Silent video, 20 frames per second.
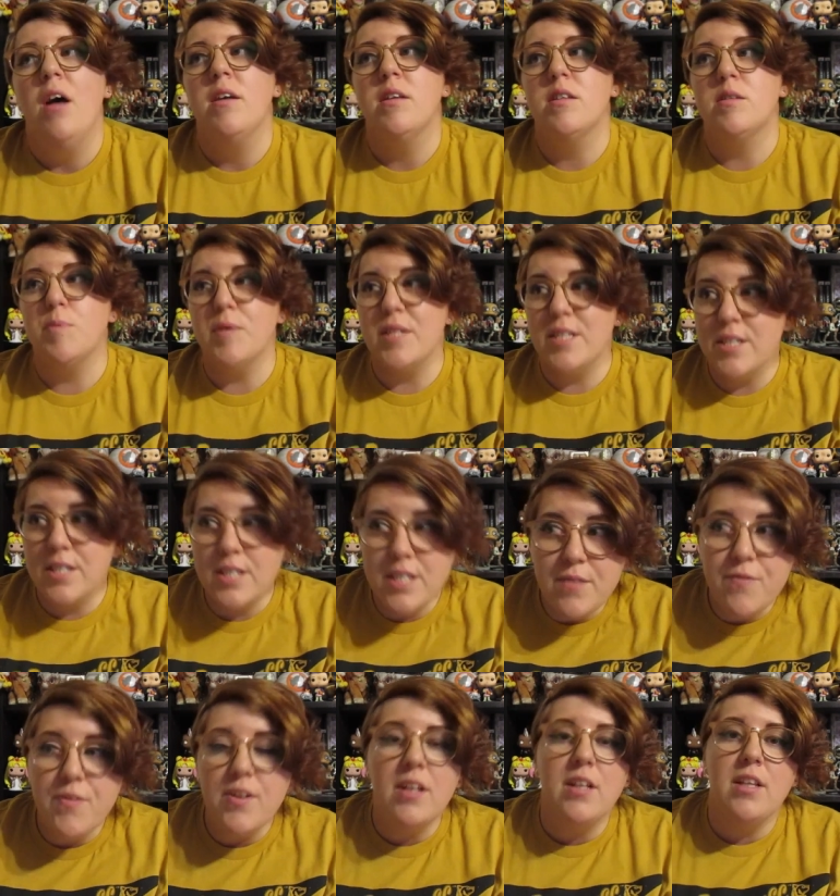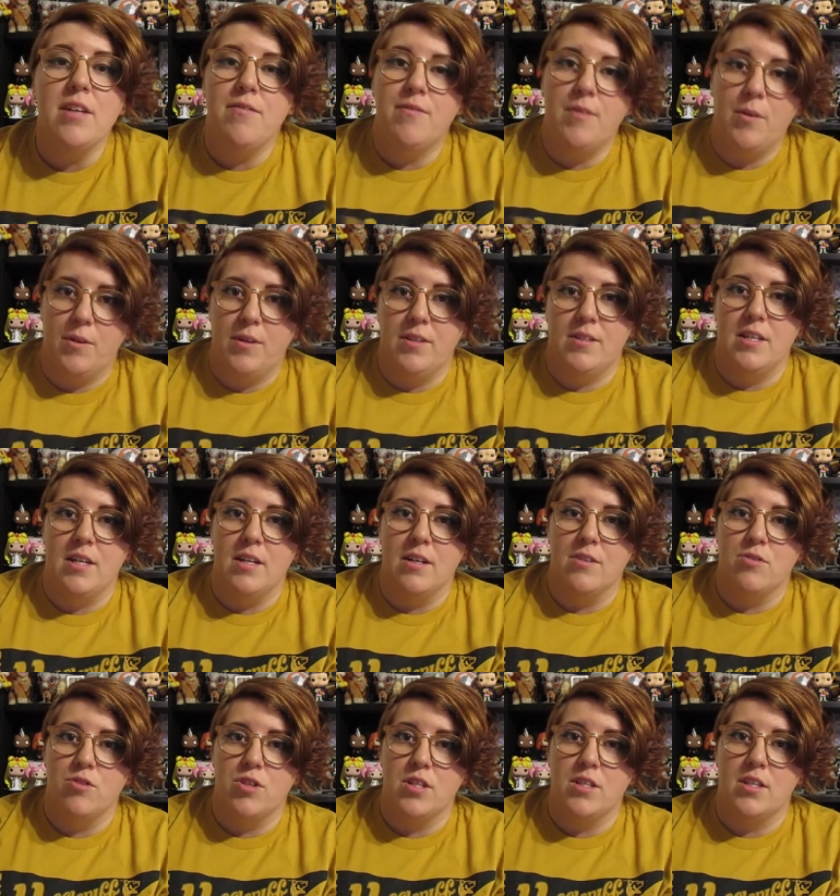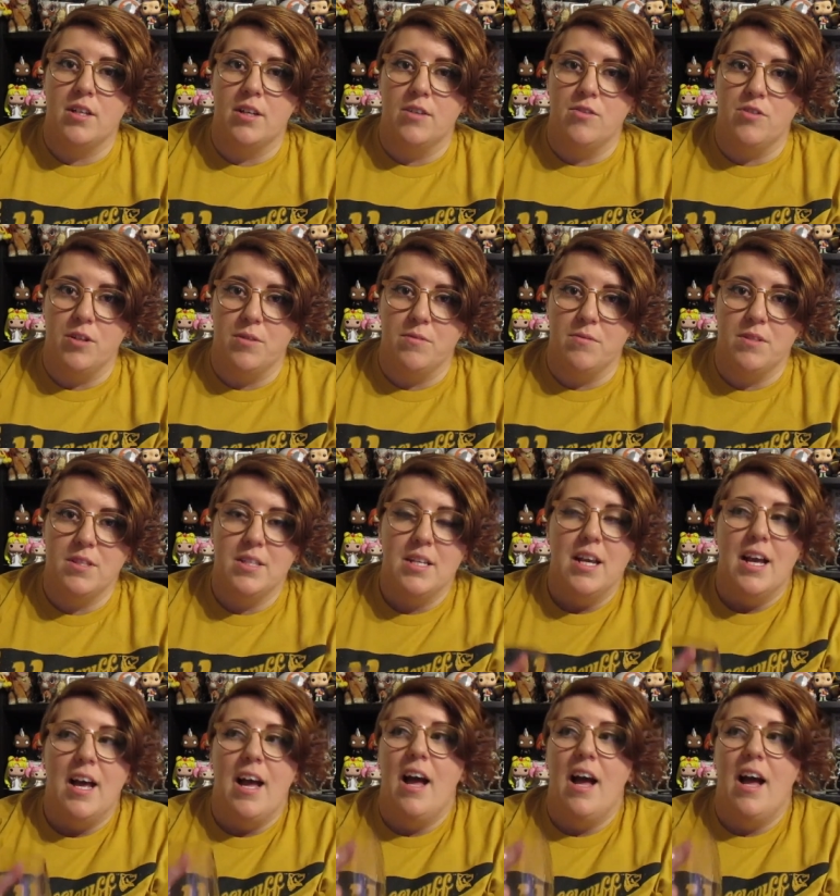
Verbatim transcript: specifically focusing on Jessica Jones,